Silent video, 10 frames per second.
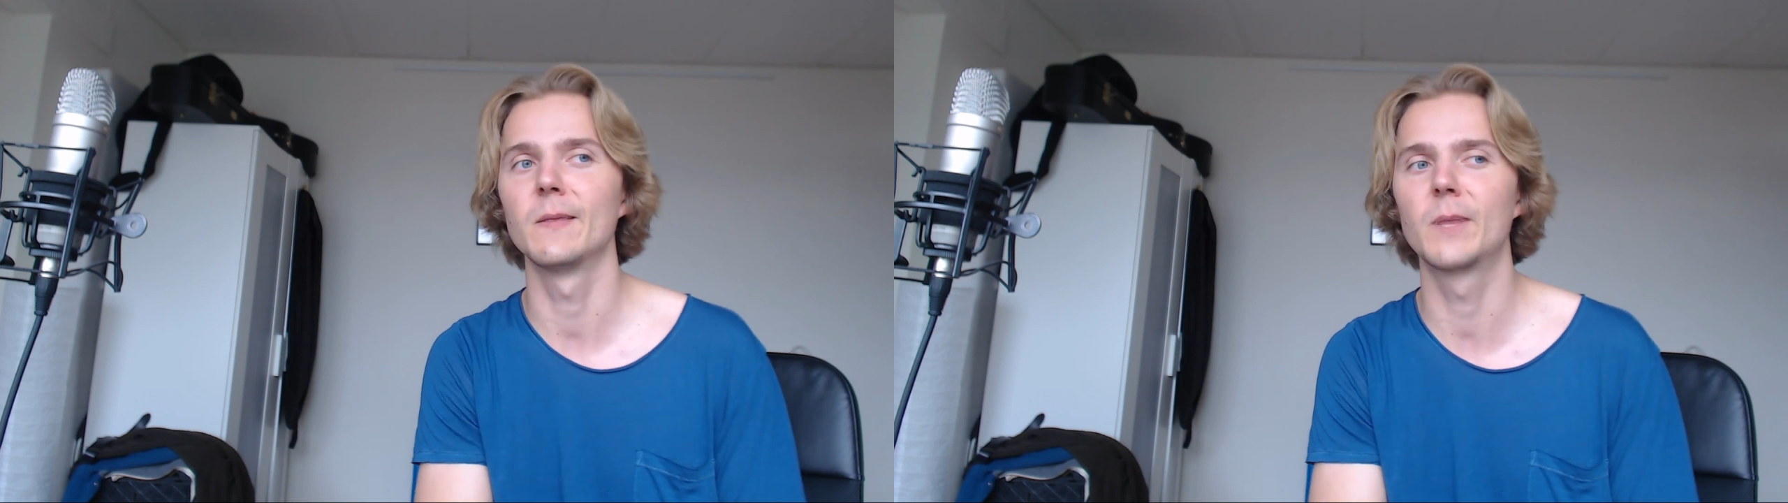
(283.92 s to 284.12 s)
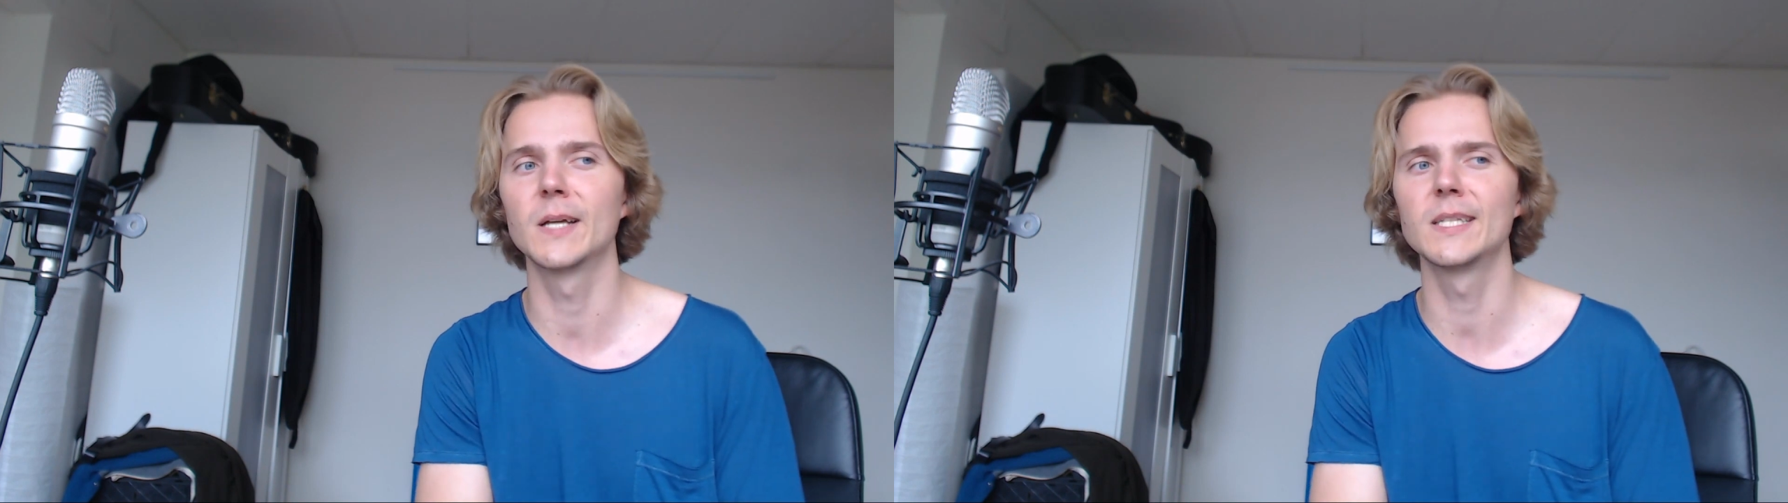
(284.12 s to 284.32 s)

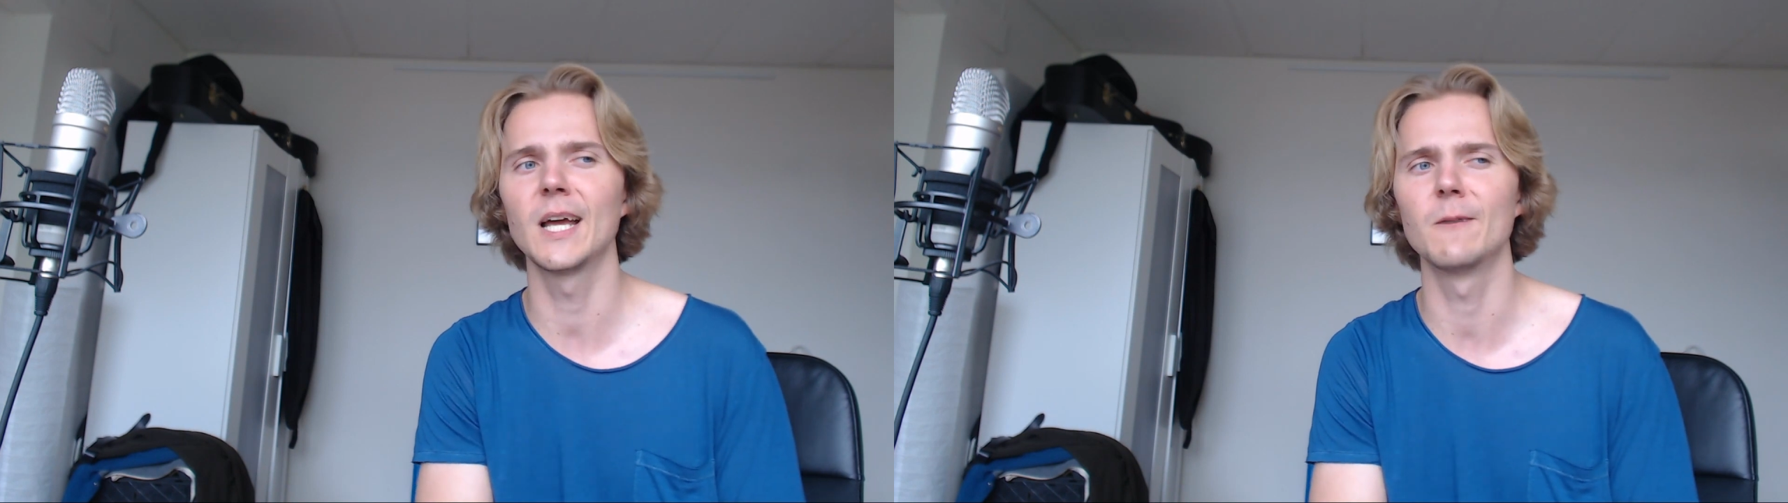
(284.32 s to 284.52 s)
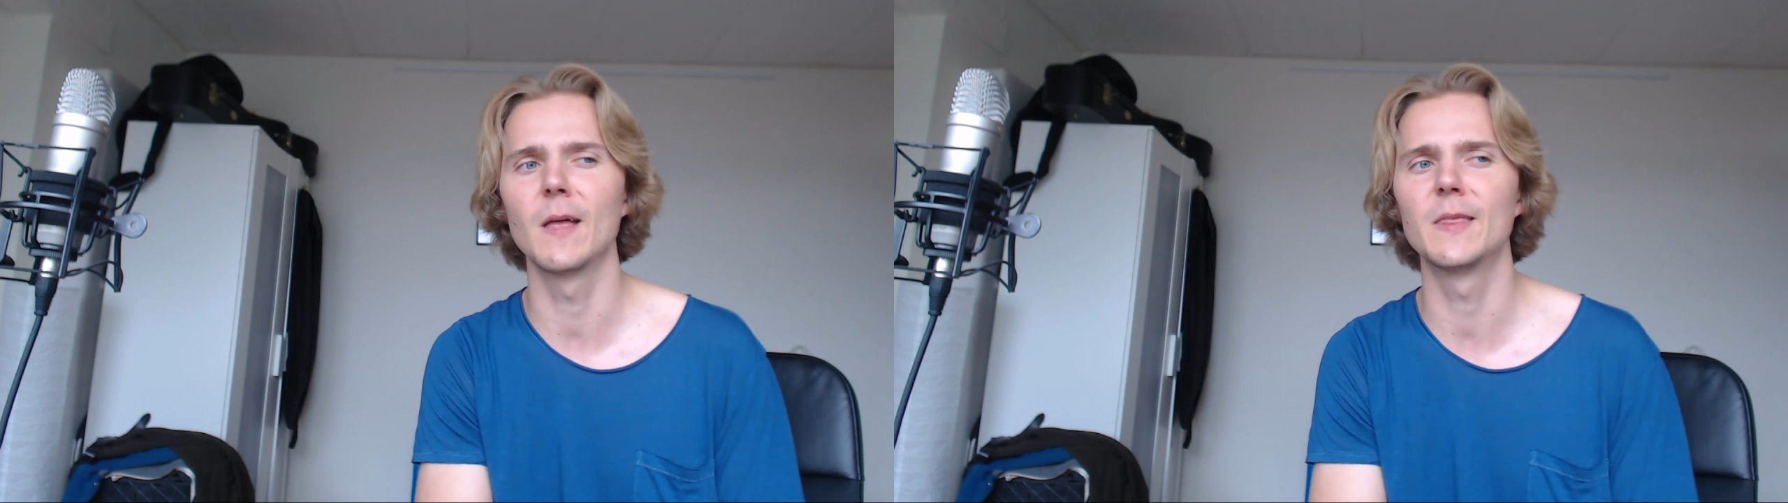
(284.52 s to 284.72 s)
because
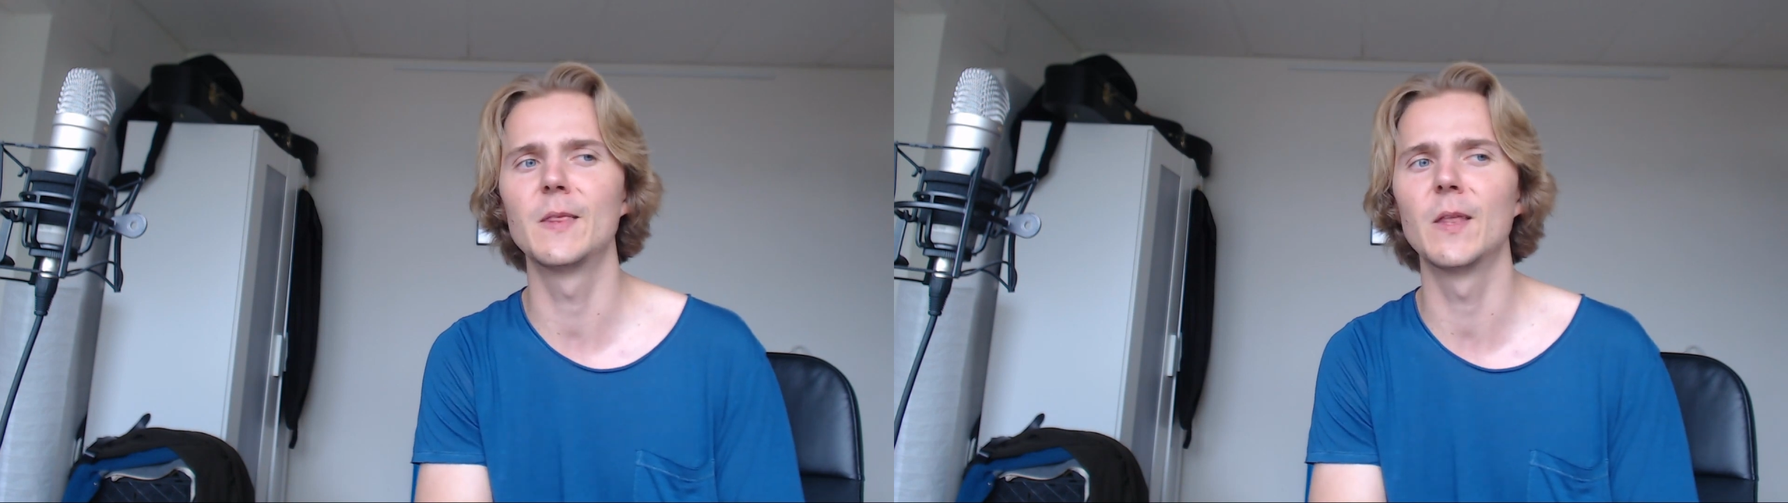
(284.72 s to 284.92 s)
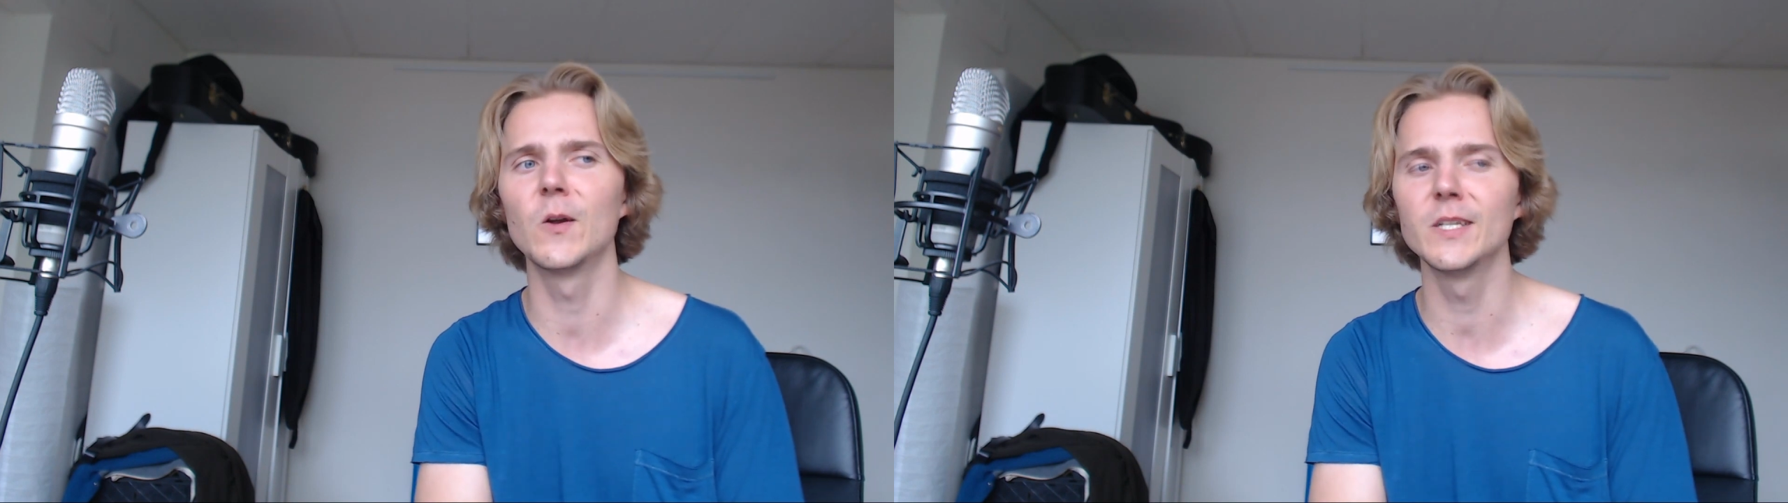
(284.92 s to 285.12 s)
yeah,
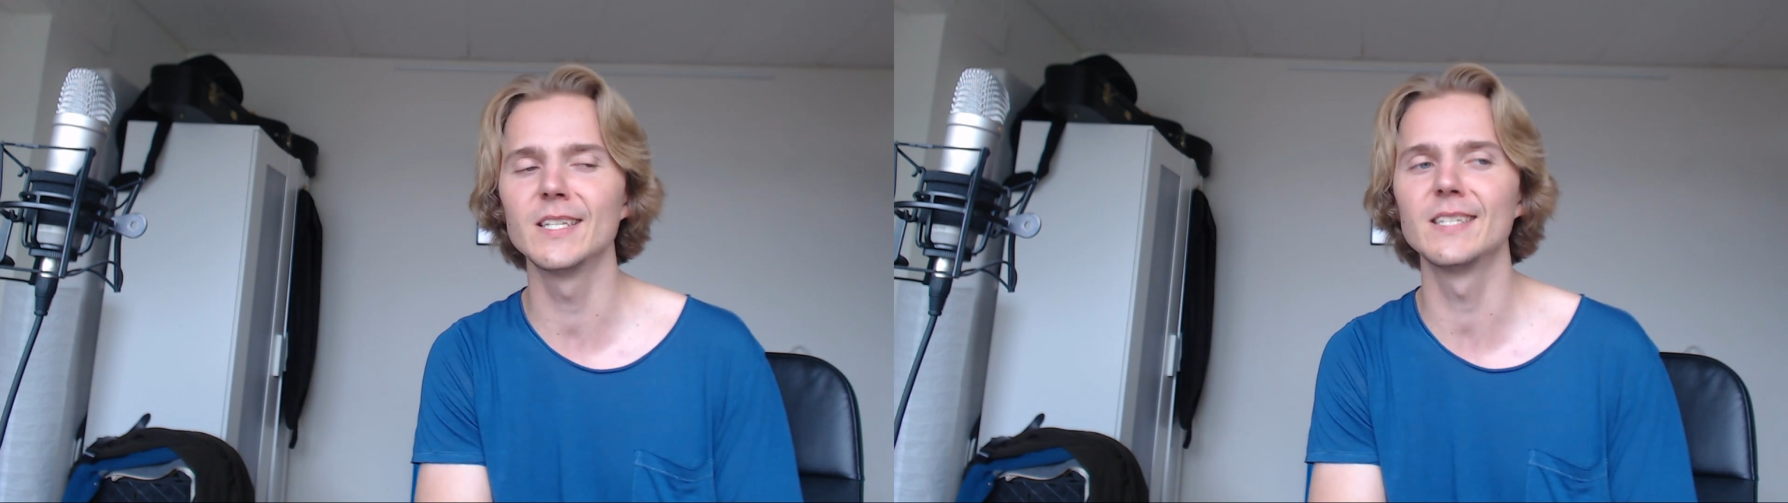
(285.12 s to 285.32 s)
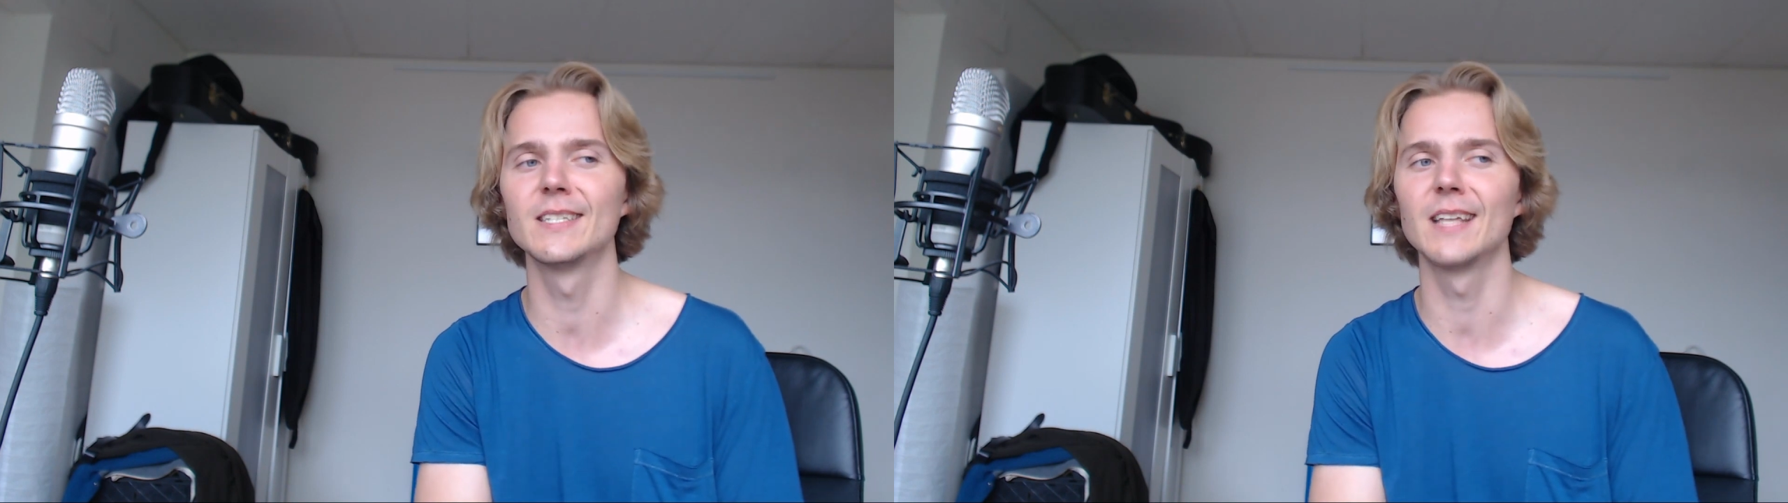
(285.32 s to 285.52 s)
there's
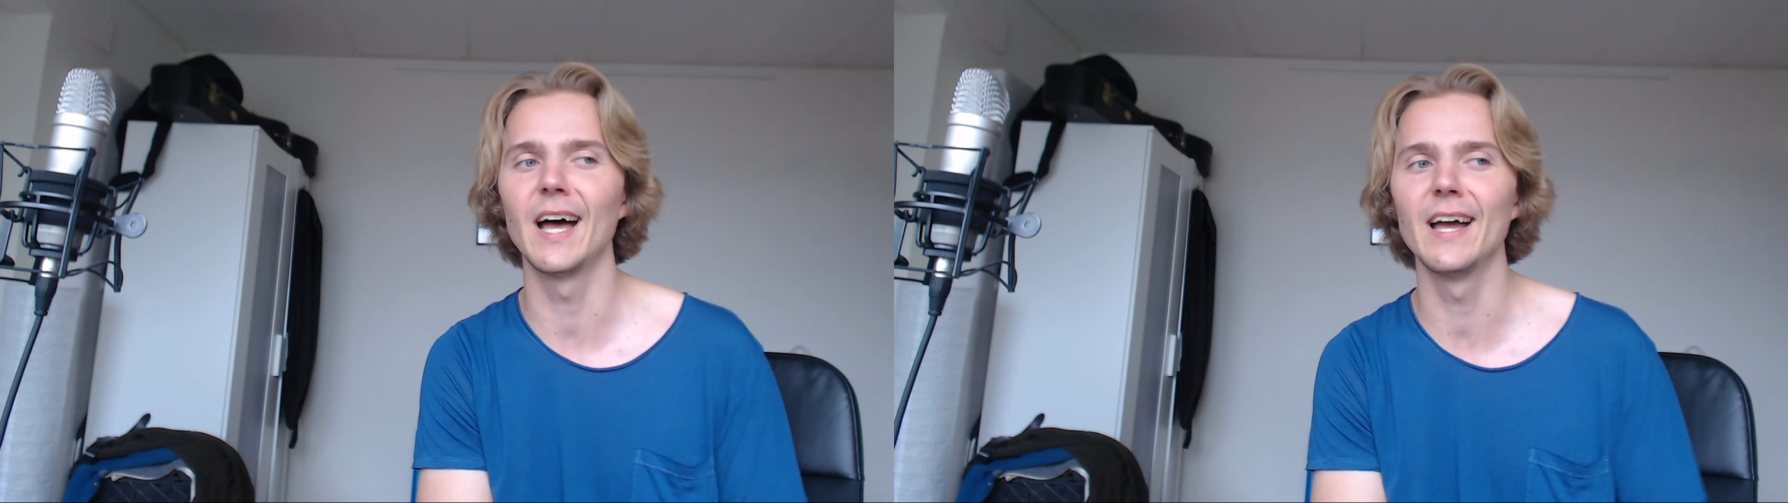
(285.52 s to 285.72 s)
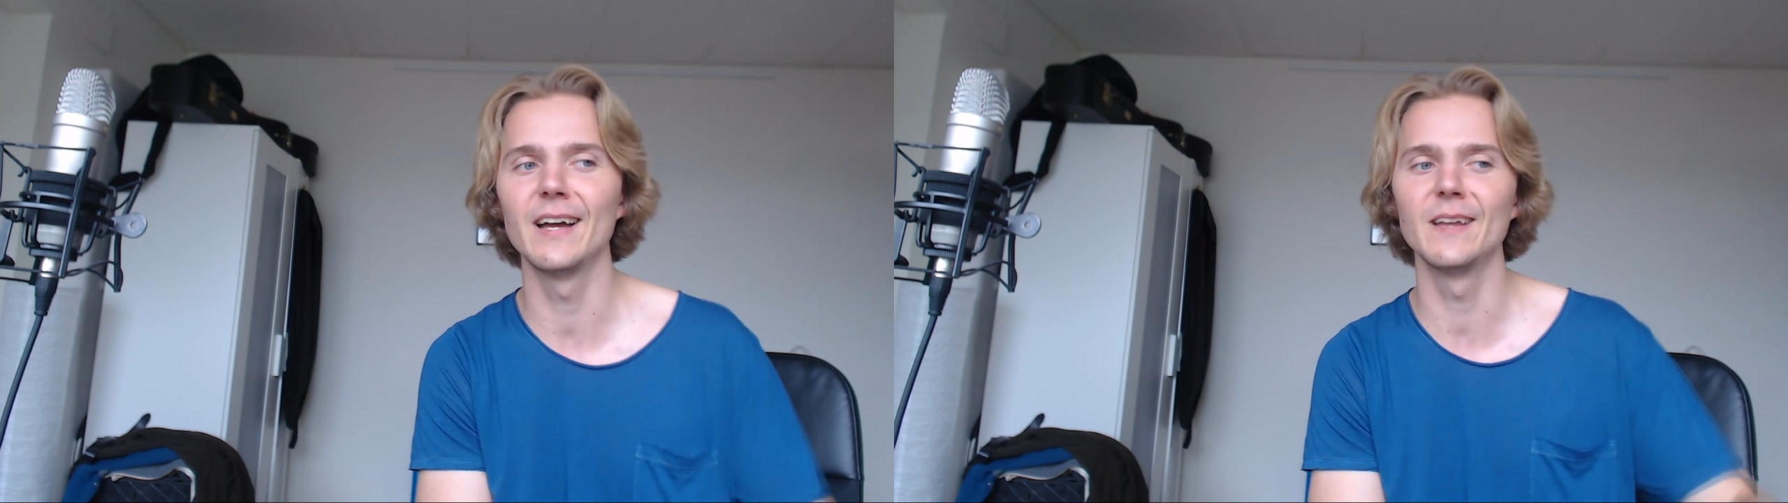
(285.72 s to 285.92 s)
this
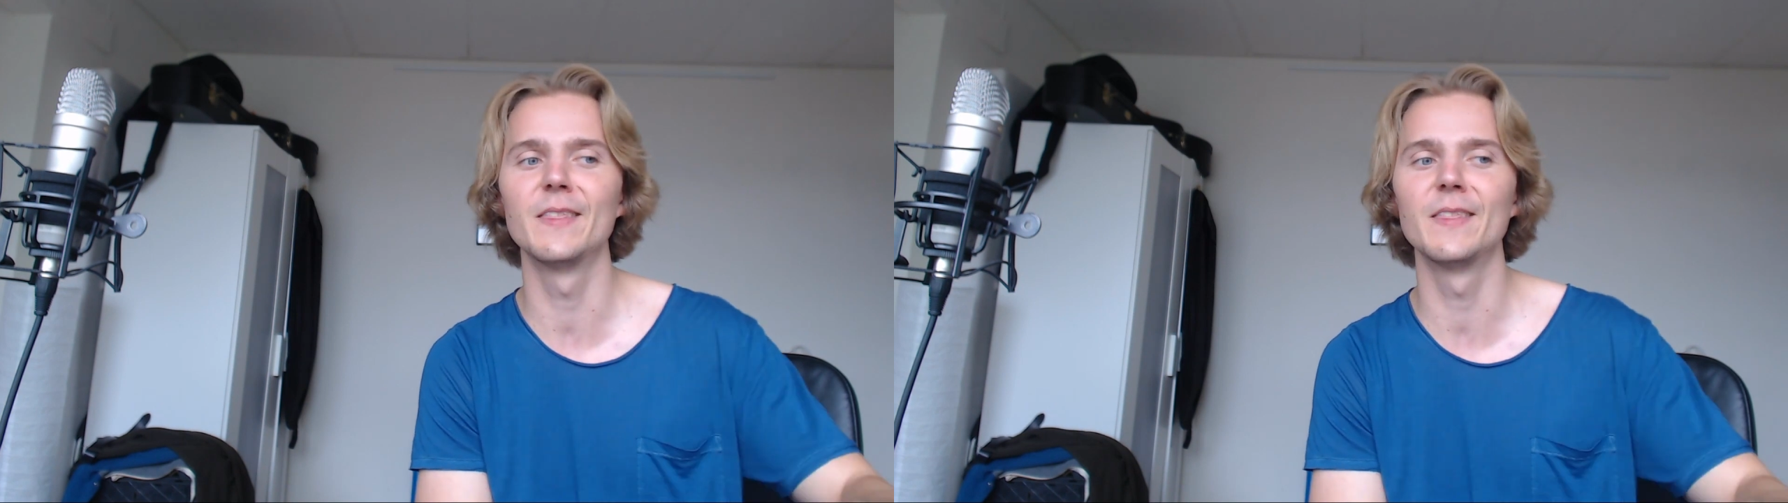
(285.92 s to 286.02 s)
uh,